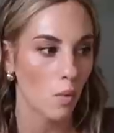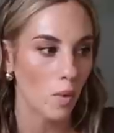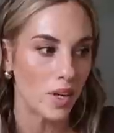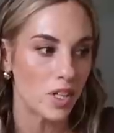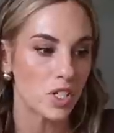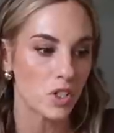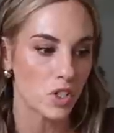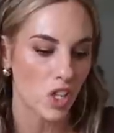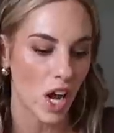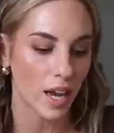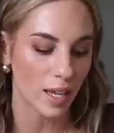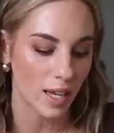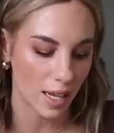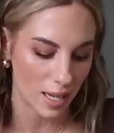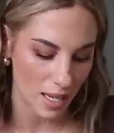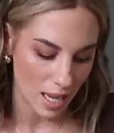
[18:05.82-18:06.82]
a winter
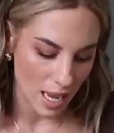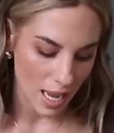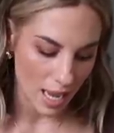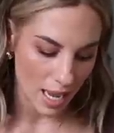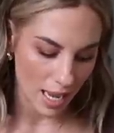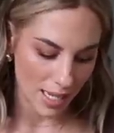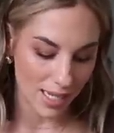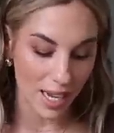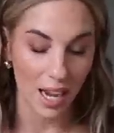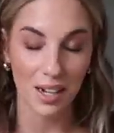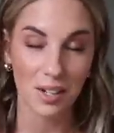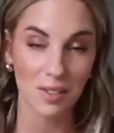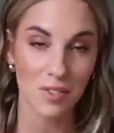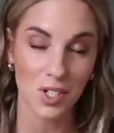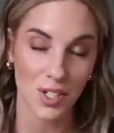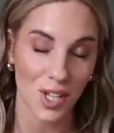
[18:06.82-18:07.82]
jacket. It's kind
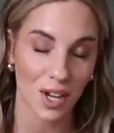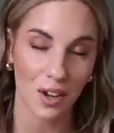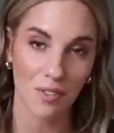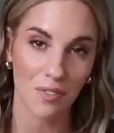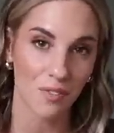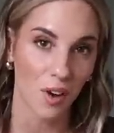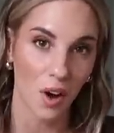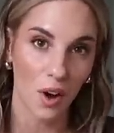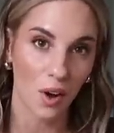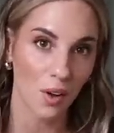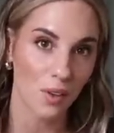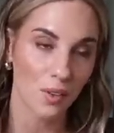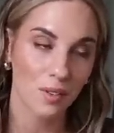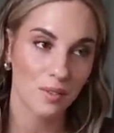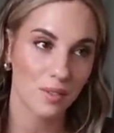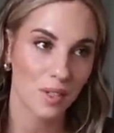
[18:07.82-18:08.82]
of just like a
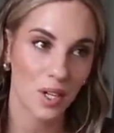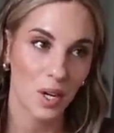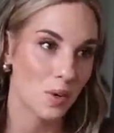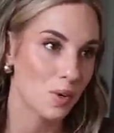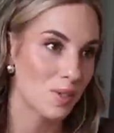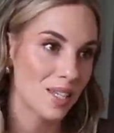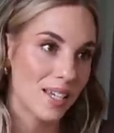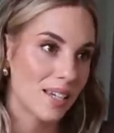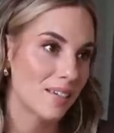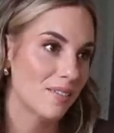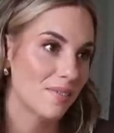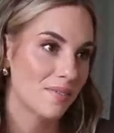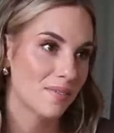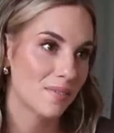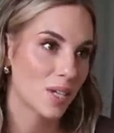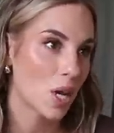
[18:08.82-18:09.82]
fall cozy
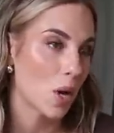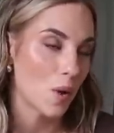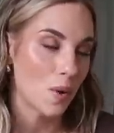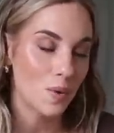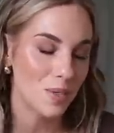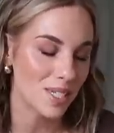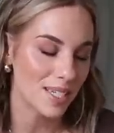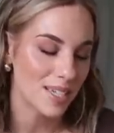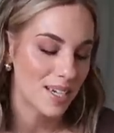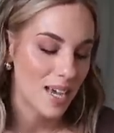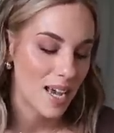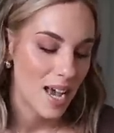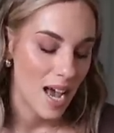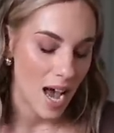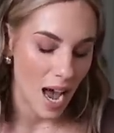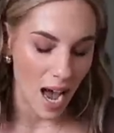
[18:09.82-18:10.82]
coat.
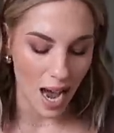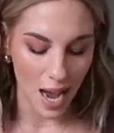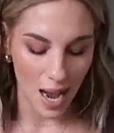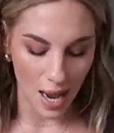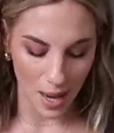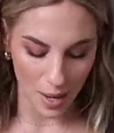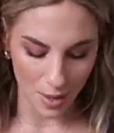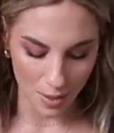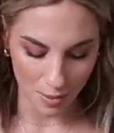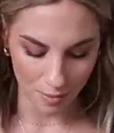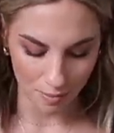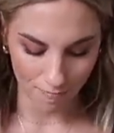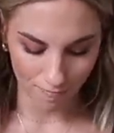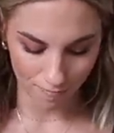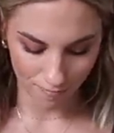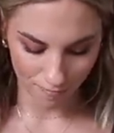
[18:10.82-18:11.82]

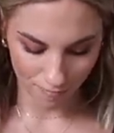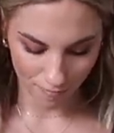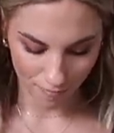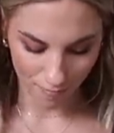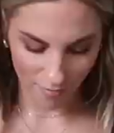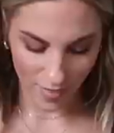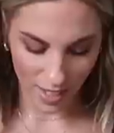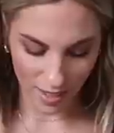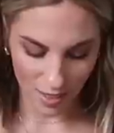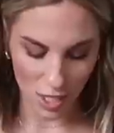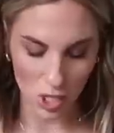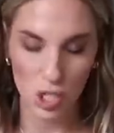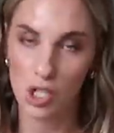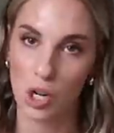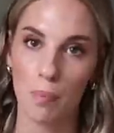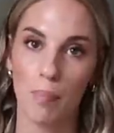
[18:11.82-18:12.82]
Um,
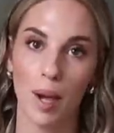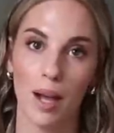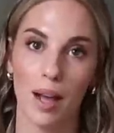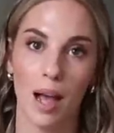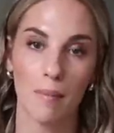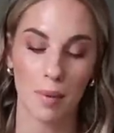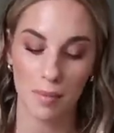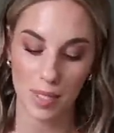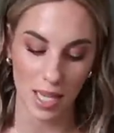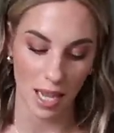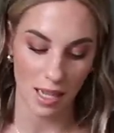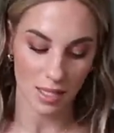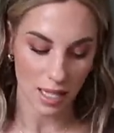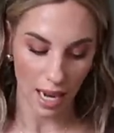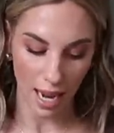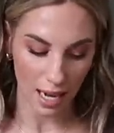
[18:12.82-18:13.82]
this Sherpa, I'm
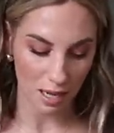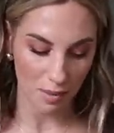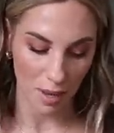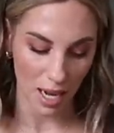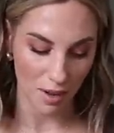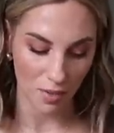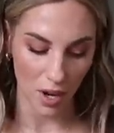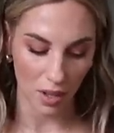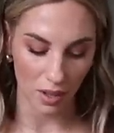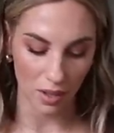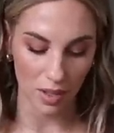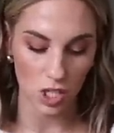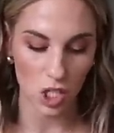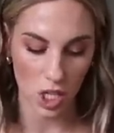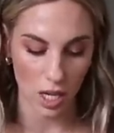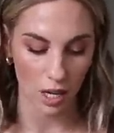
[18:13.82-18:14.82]
obsessed. I had to buy it for Ellie
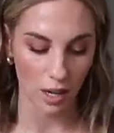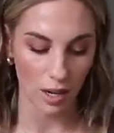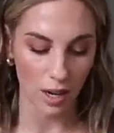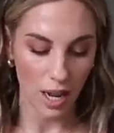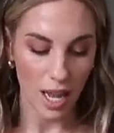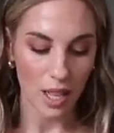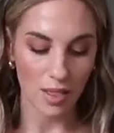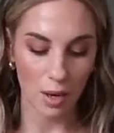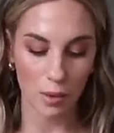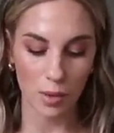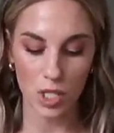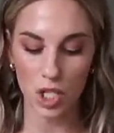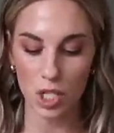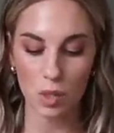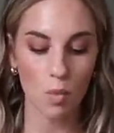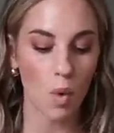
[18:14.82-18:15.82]
this year. There
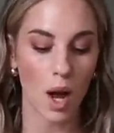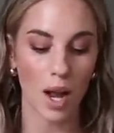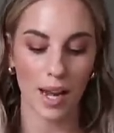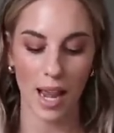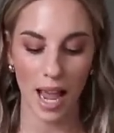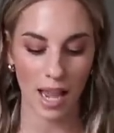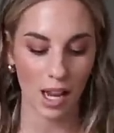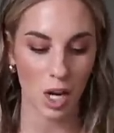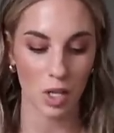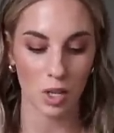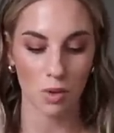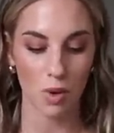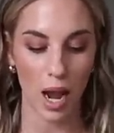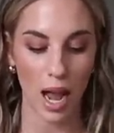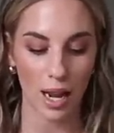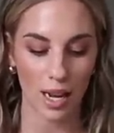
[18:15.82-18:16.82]
was just one hanging on the
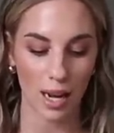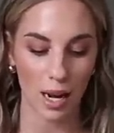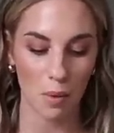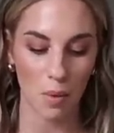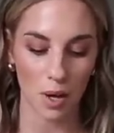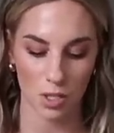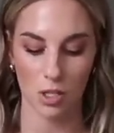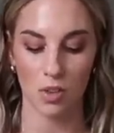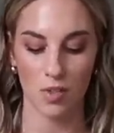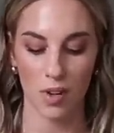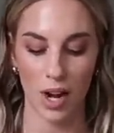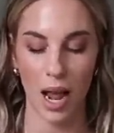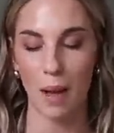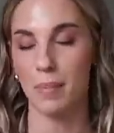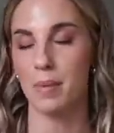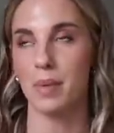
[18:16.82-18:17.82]
rack and I walked over, it
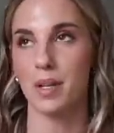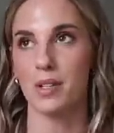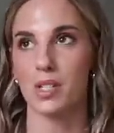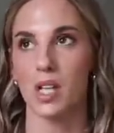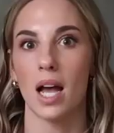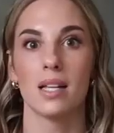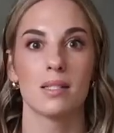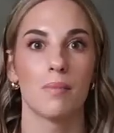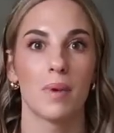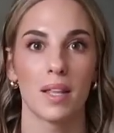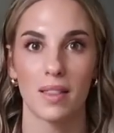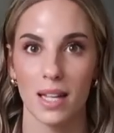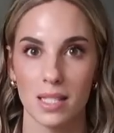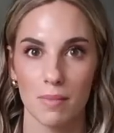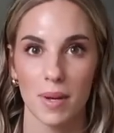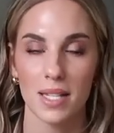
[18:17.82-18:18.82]
happened to be her size. I'm like,
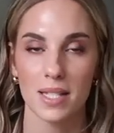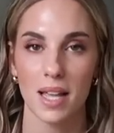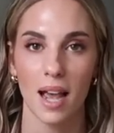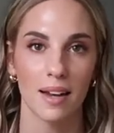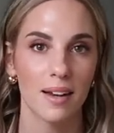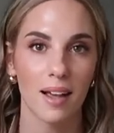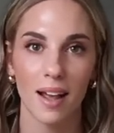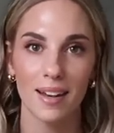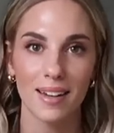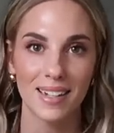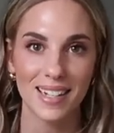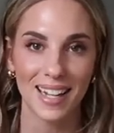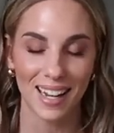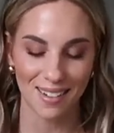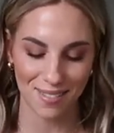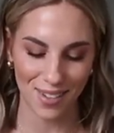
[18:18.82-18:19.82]
that's my sign. I need
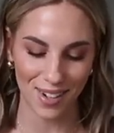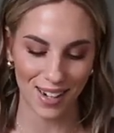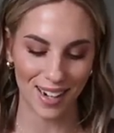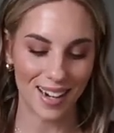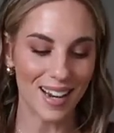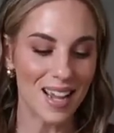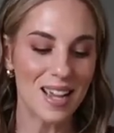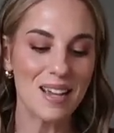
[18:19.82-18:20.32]
to get it for her.